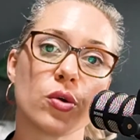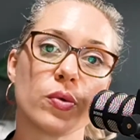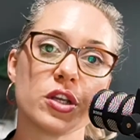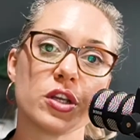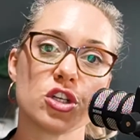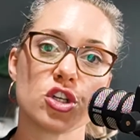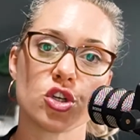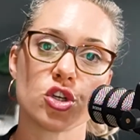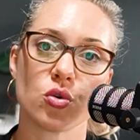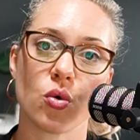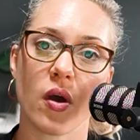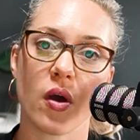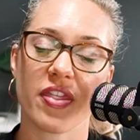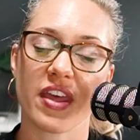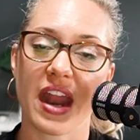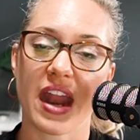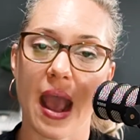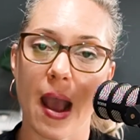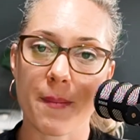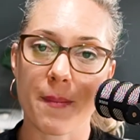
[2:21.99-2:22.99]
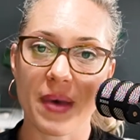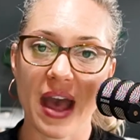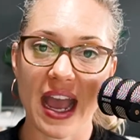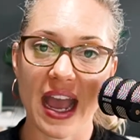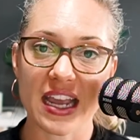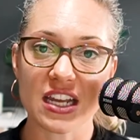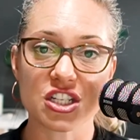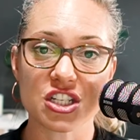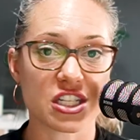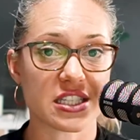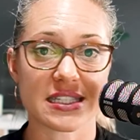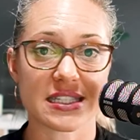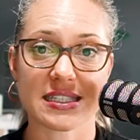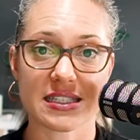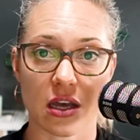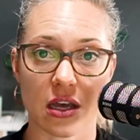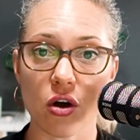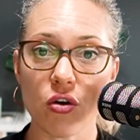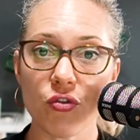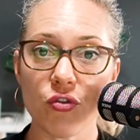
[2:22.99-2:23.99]
ensure that our page
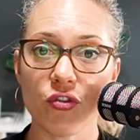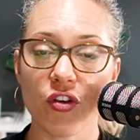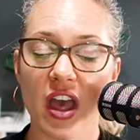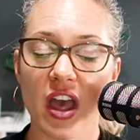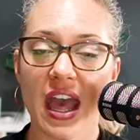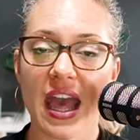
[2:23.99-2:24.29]
itself